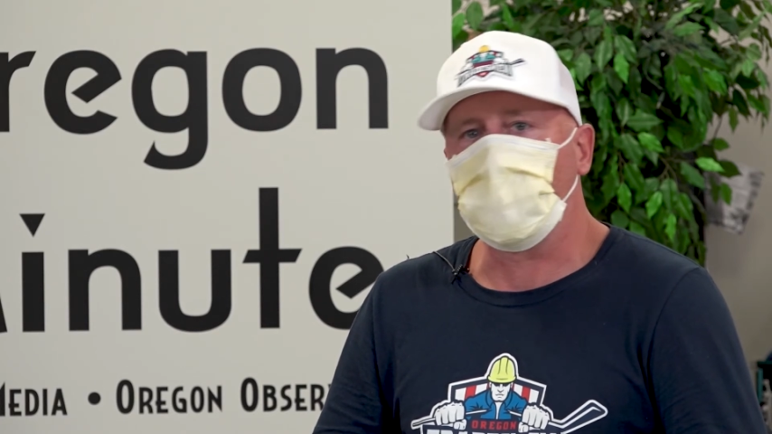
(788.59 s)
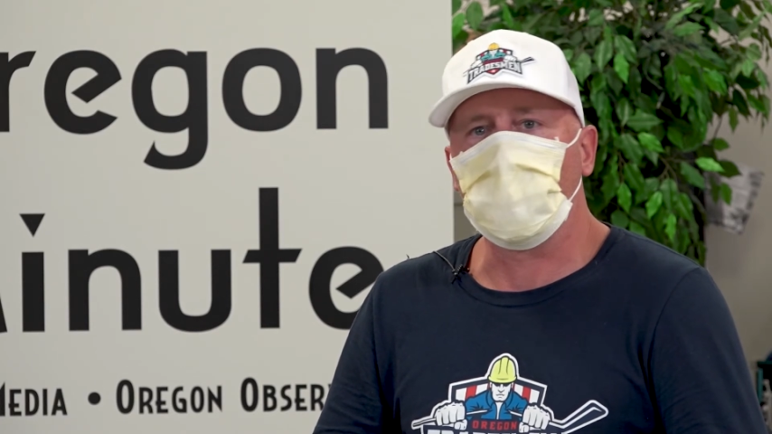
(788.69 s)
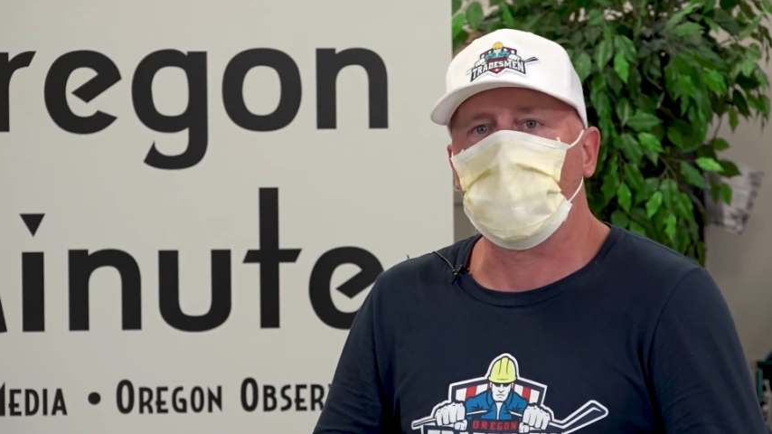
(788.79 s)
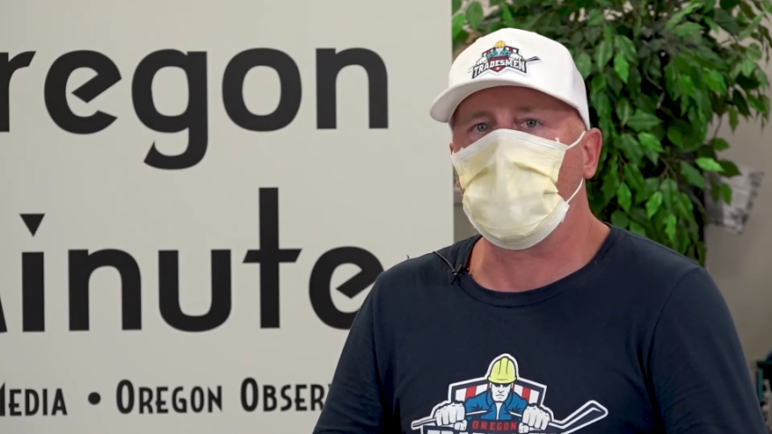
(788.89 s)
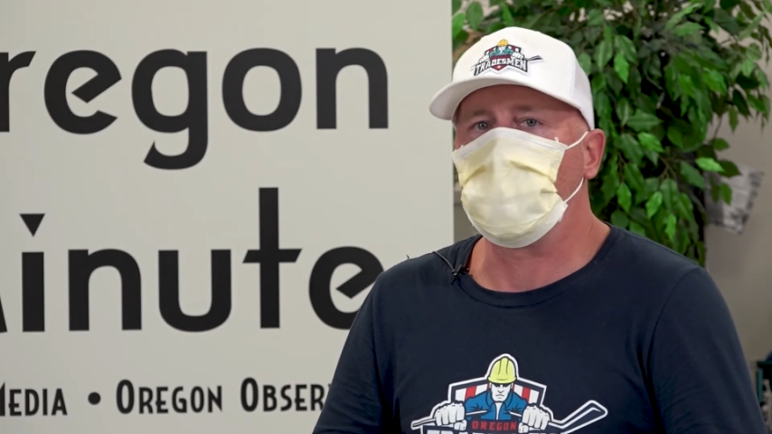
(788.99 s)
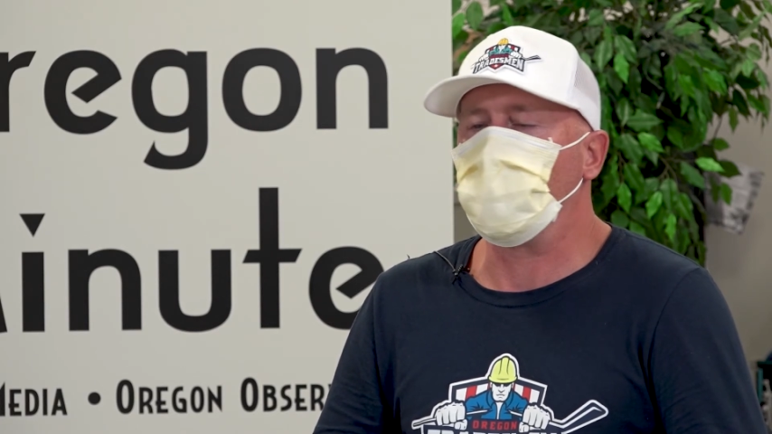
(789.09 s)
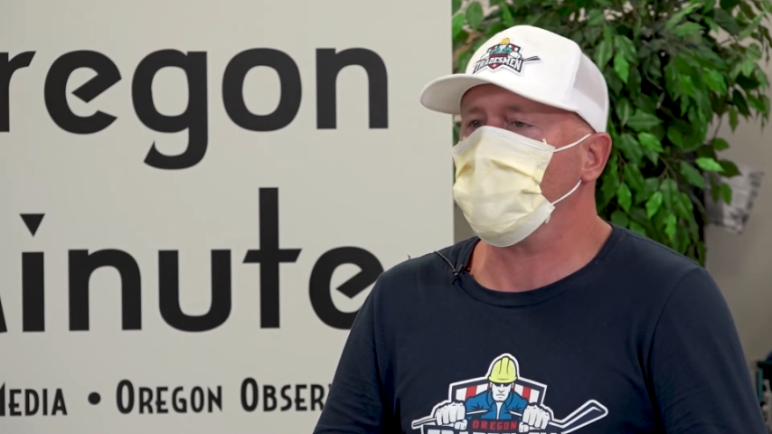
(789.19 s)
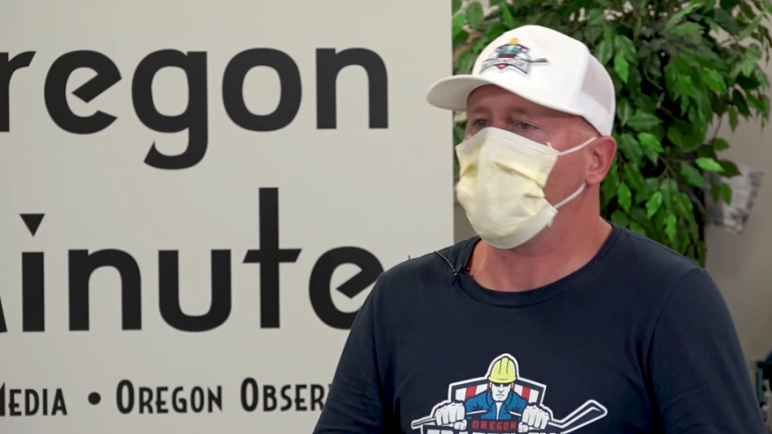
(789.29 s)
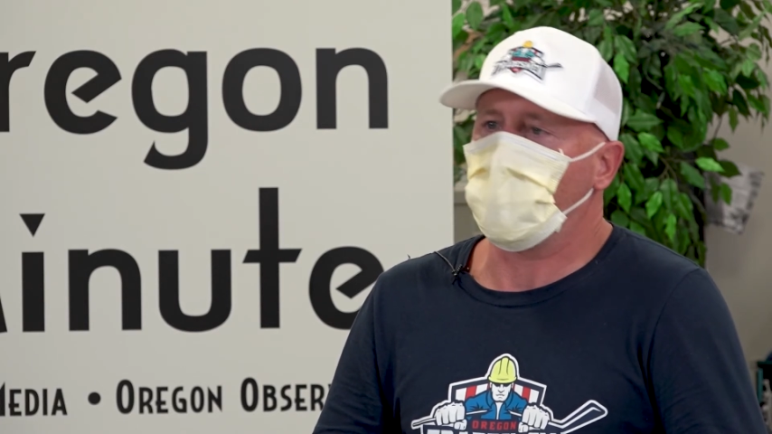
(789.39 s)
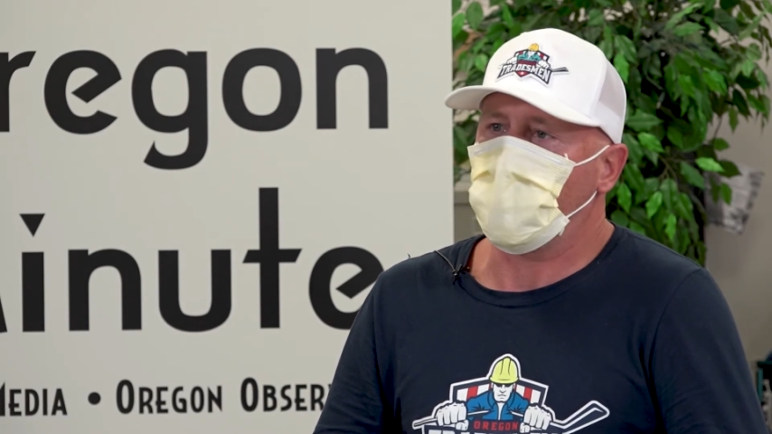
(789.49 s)
the environment we're
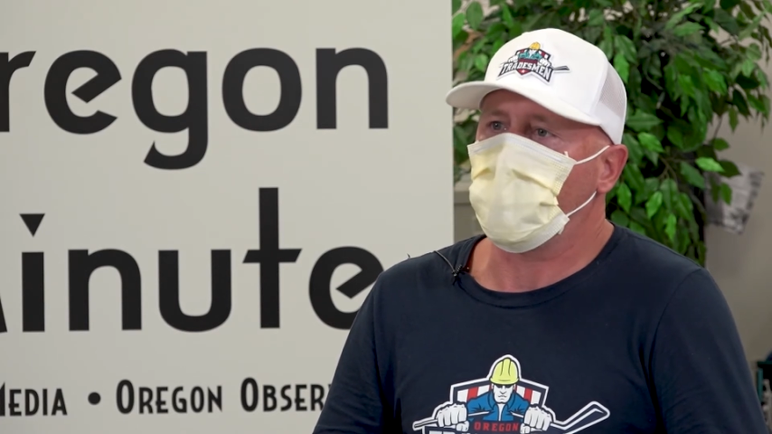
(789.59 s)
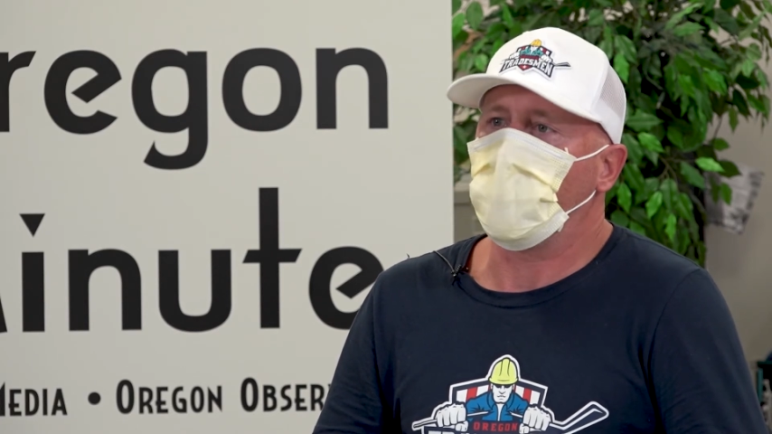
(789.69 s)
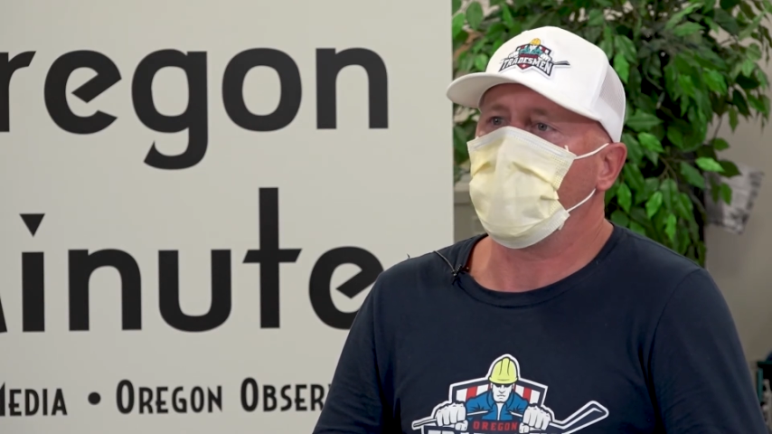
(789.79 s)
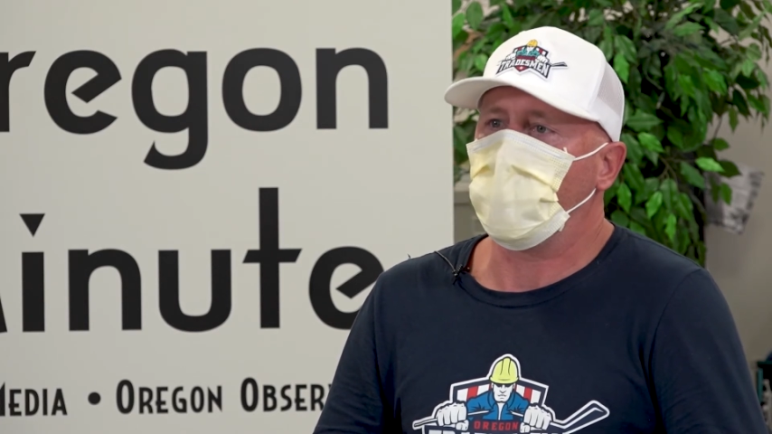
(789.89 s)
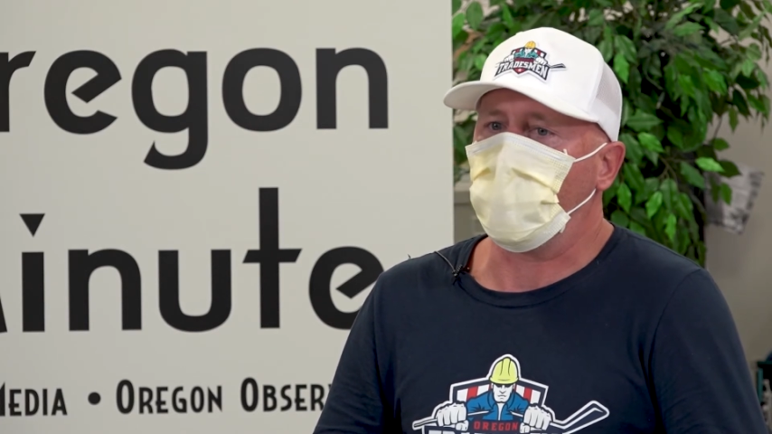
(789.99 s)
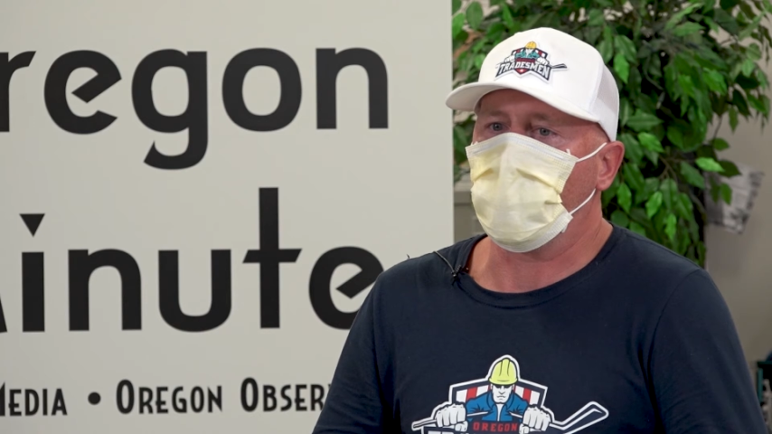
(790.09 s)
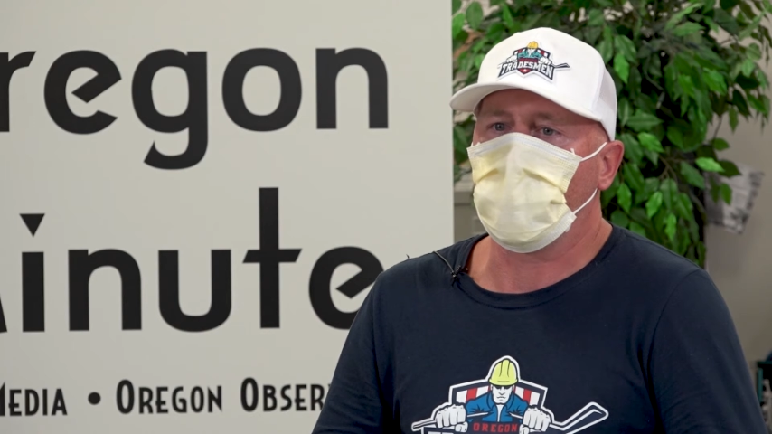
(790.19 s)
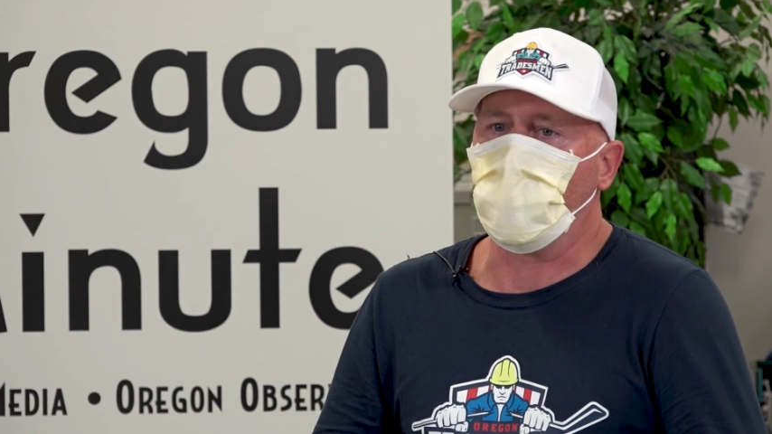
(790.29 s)
trying to create here.